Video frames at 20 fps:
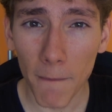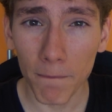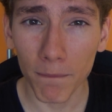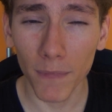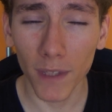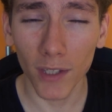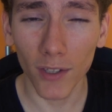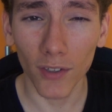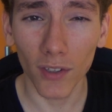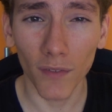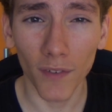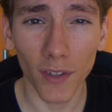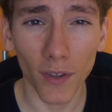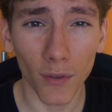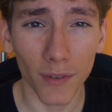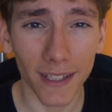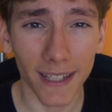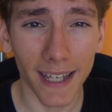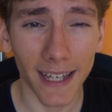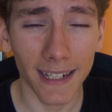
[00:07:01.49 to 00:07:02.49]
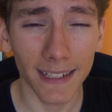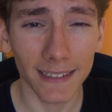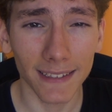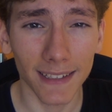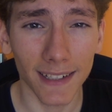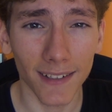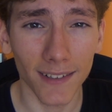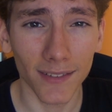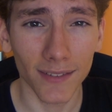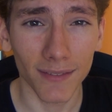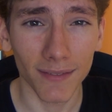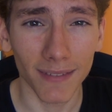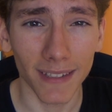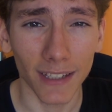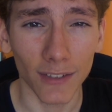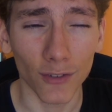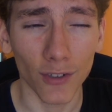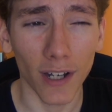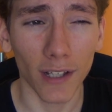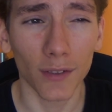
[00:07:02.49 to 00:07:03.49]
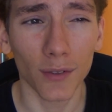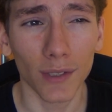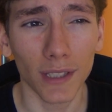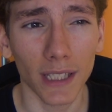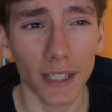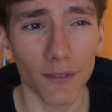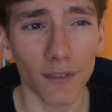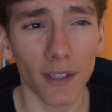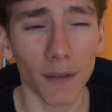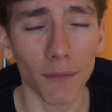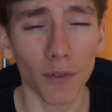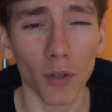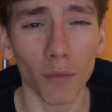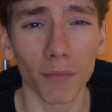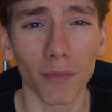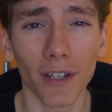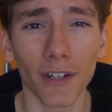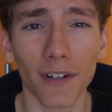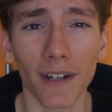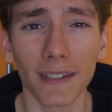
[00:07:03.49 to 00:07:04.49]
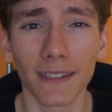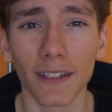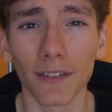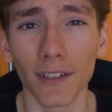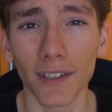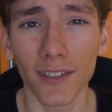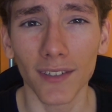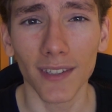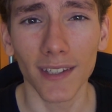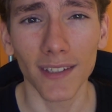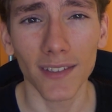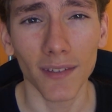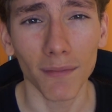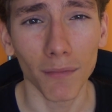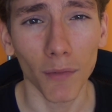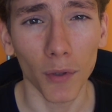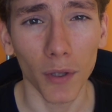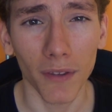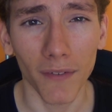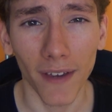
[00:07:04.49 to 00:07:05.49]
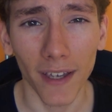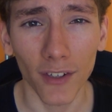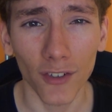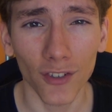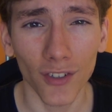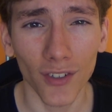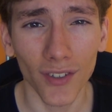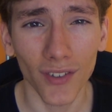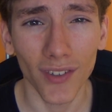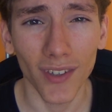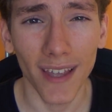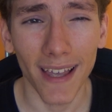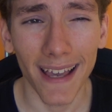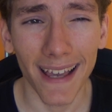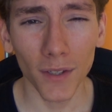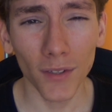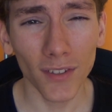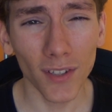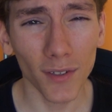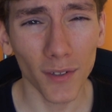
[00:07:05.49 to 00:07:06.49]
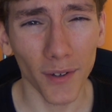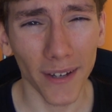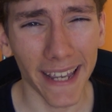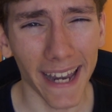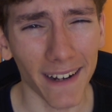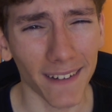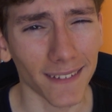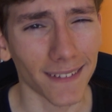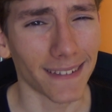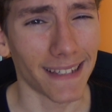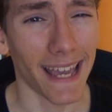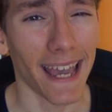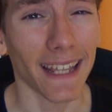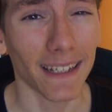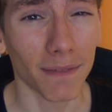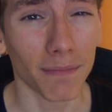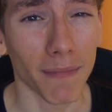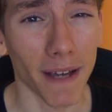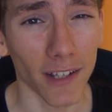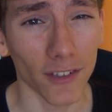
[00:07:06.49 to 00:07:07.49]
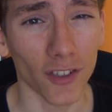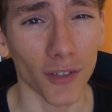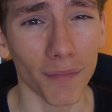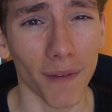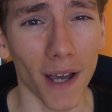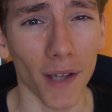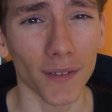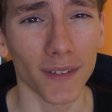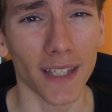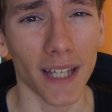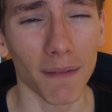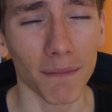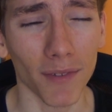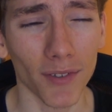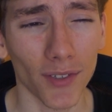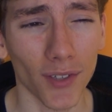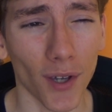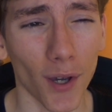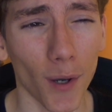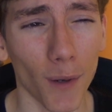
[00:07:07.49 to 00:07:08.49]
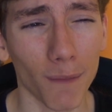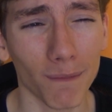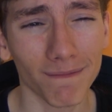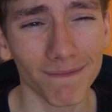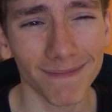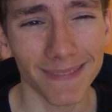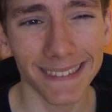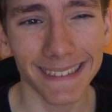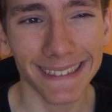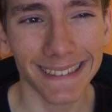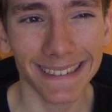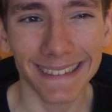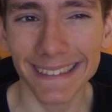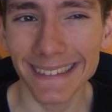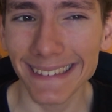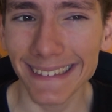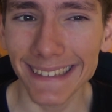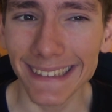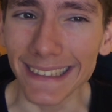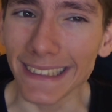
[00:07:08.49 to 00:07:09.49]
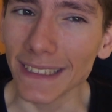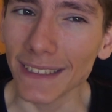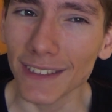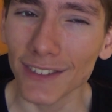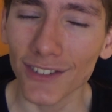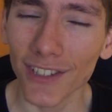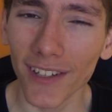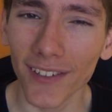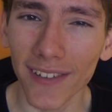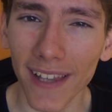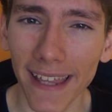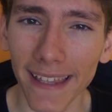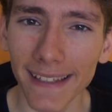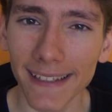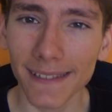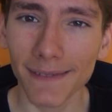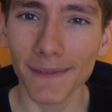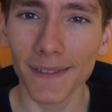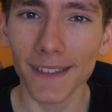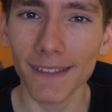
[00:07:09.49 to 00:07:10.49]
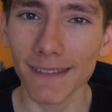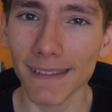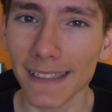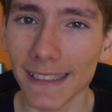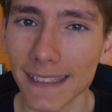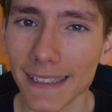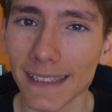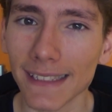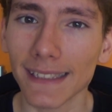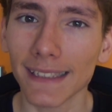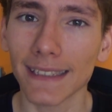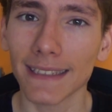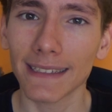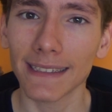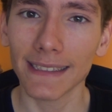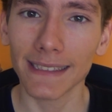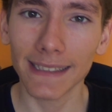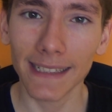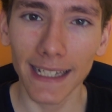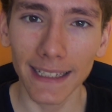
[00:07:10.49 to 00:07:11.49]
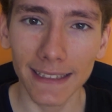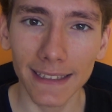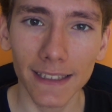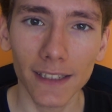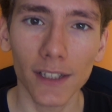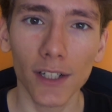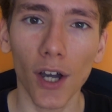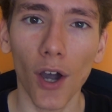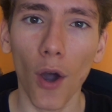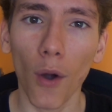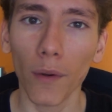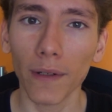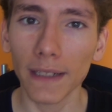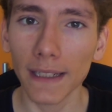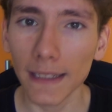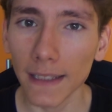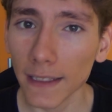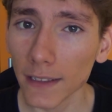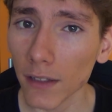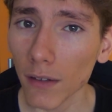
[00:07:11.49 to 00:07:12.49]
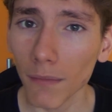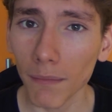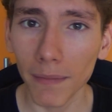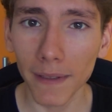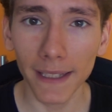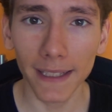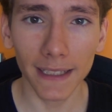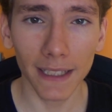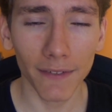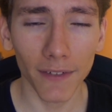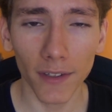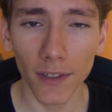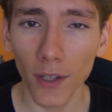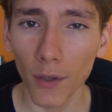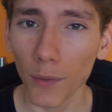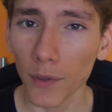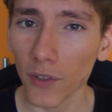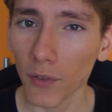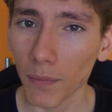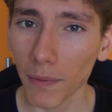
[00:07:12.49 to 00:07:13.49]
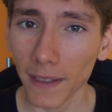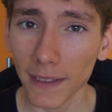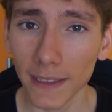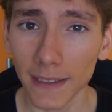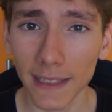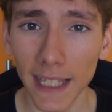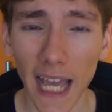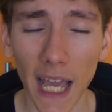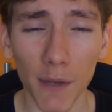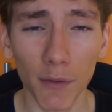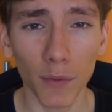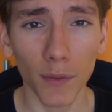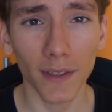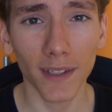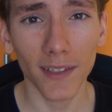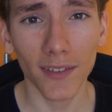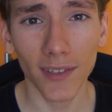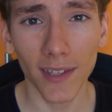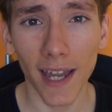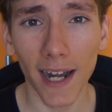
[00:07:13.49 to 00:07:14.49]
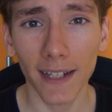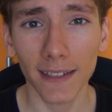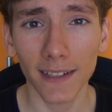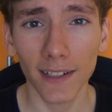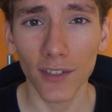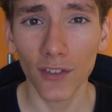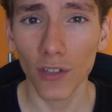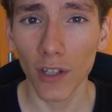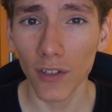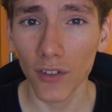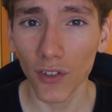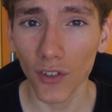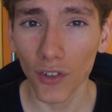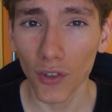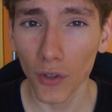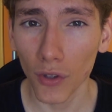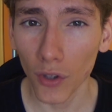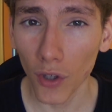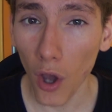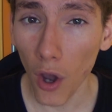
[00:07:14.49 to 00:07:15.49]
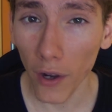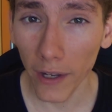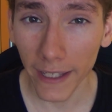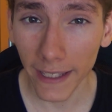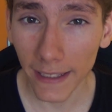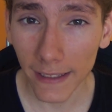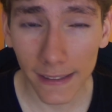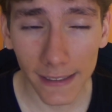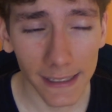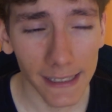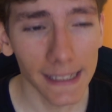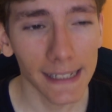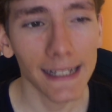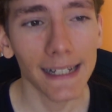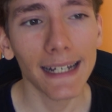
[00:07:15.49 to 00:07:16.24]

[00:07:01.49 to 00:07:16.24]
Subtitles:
because even though the characters, they try to give them some characteristics and motivations, you still don't care that much about them. So you're just like, come on, let's get going a little bit, even though we're spending time with these characters just talking.